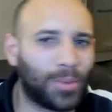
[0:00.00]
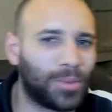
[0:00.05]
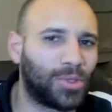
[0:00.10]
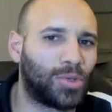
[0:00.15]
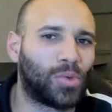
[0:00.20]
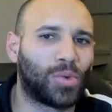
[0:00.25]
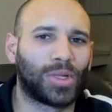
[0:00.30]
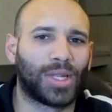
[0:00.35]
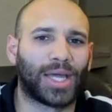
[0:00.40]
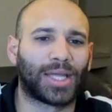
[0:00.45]
up with
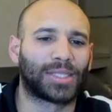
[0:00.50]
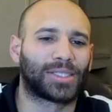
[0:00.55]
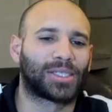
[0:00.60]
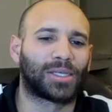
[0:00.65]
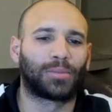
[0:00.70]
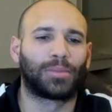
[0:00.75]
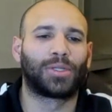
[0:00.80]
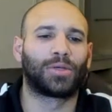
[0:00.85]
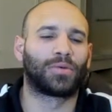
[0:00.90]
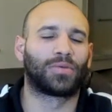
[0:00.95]
doing like
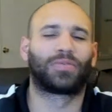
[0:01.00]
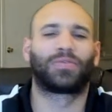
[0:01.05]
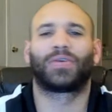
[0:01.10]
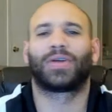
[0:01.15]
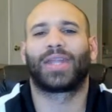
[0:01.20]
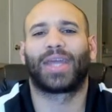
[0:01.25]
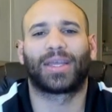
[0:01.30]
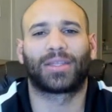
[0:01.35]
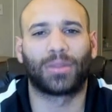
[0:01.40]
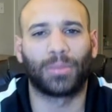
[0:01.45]
something little
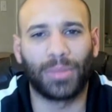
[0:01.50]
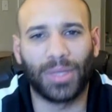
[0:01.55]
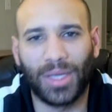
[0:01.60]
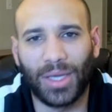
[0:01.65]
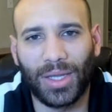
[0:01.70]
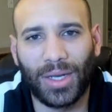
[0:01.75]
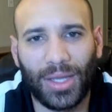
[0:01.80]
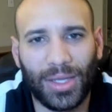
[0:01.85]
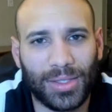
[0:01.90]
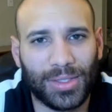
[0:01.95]
funny at the
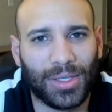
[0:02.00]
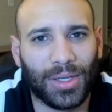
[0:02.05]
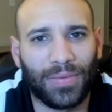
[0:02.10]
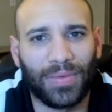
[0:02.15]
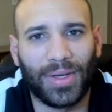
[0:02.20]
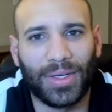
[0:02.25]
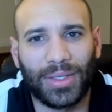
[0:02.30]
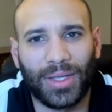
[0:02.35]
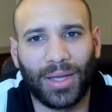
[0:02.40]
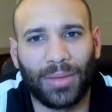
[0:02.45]
beginning and stuff
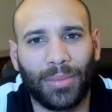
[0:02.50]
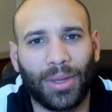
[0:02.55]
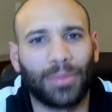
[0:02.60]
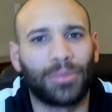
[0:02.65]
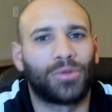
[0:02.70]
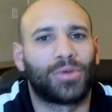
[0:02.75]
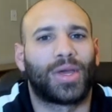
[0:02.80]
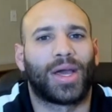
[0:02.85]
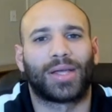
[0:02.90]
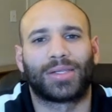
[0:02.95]
like that.
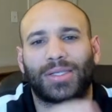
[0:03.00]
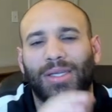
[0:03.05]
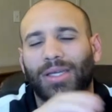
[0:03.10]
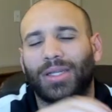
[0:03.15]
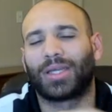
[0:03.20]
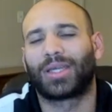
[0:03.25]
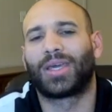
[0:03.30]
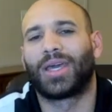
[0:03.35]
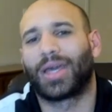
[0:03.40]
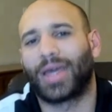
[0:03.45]
Maybe you guys
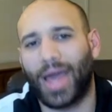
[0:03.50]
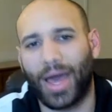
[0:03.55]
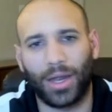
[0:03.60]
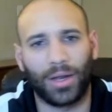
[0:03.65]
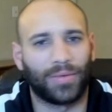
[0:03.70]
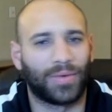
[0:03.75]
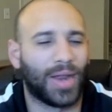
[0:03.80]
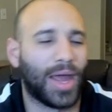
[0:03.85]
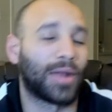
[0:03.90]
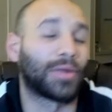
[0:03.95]
get a kick out
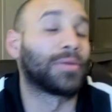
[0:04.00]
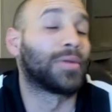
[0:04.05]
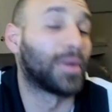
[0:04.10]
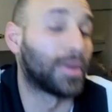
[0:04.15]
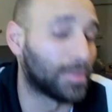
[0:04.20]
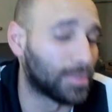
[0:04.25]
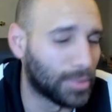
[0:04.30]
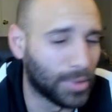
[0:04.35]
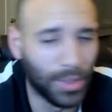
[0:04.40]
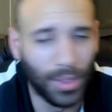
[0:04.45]
of it. I don't know.
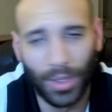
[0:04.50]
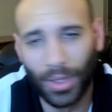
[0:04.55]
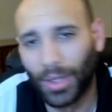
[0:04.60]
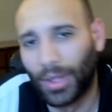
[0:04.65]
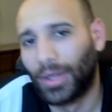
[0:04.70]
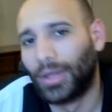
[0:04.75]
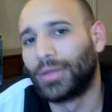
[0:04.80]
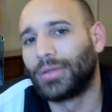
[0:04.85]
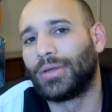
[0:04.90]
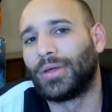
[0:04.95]

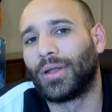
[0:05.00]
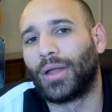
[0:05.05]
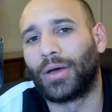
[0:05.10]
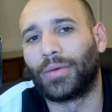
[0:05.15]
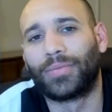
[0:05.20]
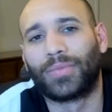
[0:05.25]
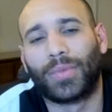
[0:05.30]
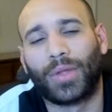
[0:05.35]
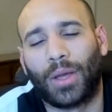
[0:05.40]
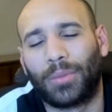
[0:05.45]
You
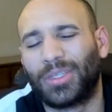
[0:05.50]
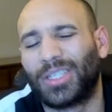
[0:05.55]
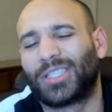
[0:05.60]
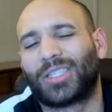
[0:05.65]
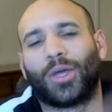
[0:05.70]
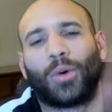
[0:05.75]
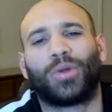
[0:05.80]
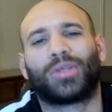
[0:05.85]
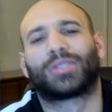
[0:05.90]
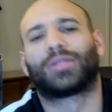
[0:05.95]
know, I'm just
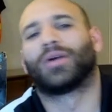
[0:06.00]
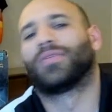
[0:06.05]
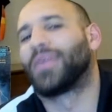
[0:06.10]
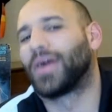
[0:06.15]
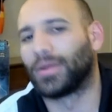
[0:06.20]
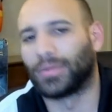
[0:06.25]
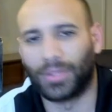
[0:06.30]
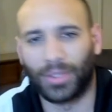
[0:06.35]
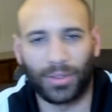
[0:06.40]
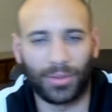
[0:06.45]
throwing stuff
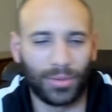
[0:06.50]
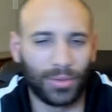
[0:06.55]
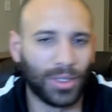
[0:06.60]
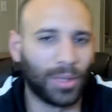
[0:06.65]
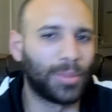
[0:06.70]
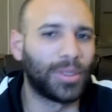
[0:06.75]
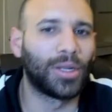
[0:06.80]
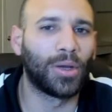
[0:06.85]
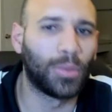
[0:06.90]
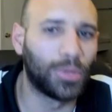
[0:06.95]
out there.
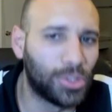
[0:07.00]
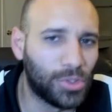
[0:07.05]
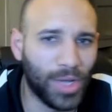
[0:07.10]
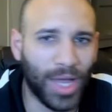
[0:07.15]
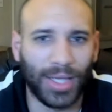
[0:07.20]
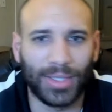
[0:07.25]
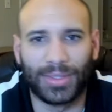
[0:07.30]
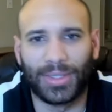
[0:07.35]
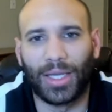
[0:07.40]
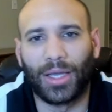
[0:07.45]
Let me know what you
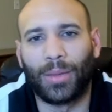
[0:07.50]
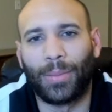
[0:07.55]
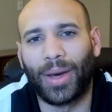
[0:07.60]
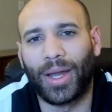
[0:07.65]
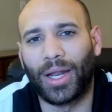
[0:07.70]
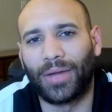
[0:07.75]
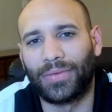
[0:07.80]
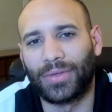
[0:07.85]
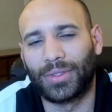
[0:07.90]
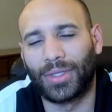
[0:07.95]
guys think
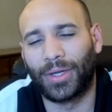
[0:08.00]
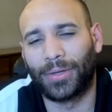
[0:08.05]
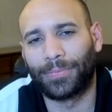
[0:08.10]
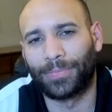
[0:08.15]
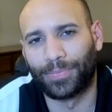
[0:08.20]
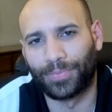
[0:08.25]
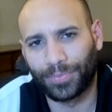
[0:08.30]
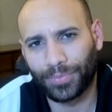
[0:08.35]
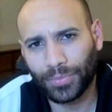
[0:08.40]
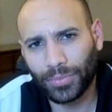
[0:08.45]
about everything.
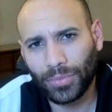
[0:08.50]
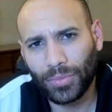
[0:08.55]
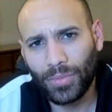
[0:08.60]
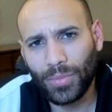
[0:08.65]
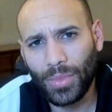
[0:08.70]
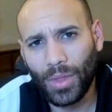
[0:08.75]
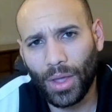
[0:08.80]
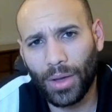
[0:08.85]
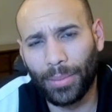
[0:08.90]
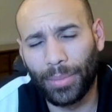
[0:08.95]

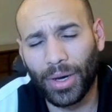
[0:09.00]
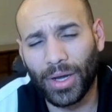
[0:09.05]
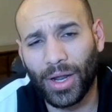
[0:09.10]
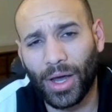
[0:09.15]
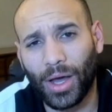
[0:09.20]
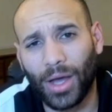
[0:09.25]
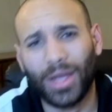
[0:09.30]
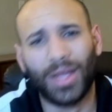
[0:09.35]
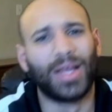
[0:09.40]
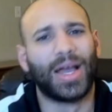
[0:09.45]

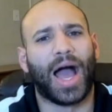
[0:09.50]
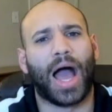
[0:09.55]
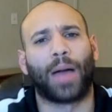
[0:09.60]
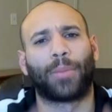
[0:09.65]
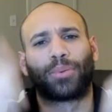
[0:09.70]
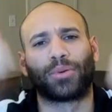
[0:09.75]
But, I